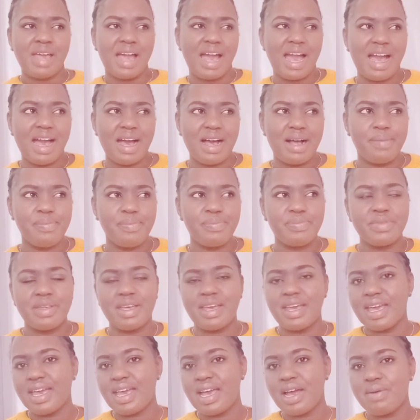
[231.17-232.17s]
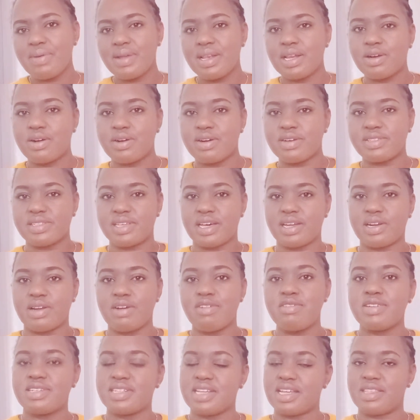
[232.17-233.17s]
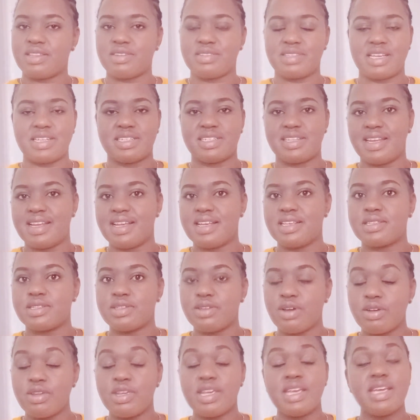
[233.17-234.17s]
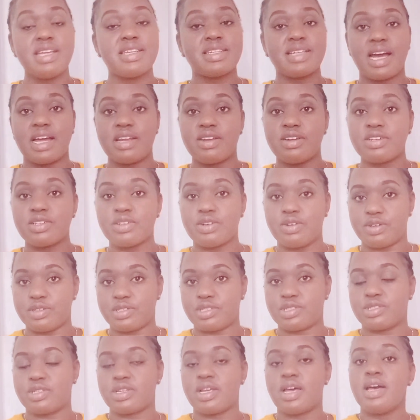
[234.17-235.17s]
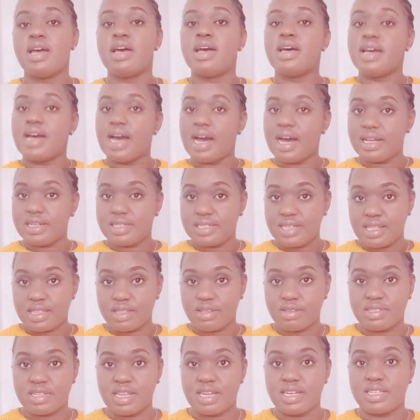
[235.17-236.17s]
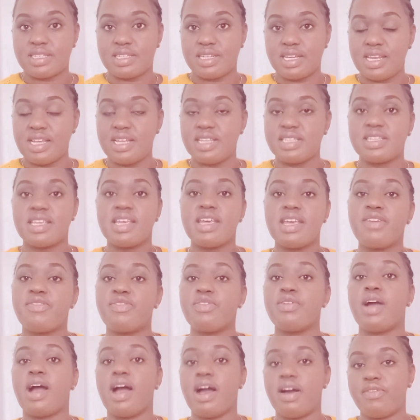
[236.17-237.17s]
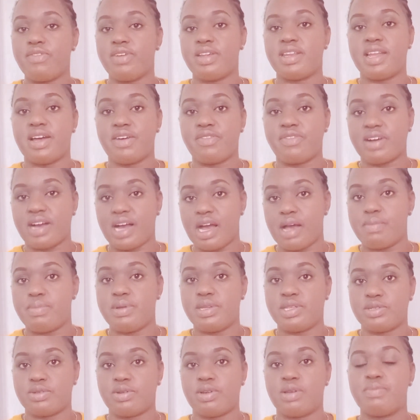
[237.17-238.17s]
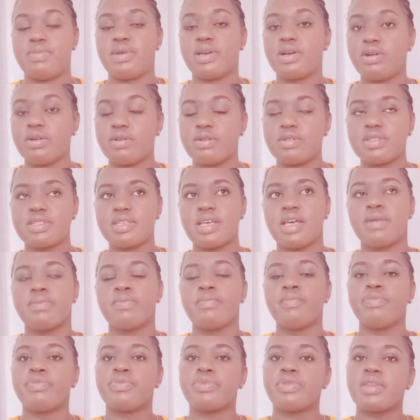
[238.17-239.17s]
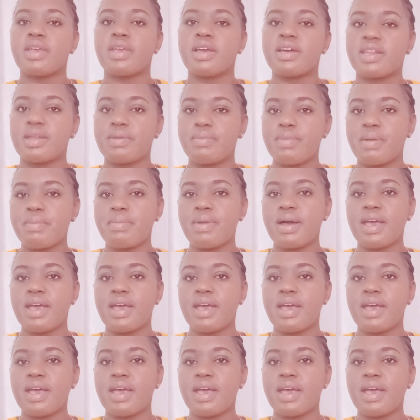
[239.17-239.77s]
hair will cost around 10,000 shillings. No, it cannot cost 10,000 shillings if you have enough capital, because remember,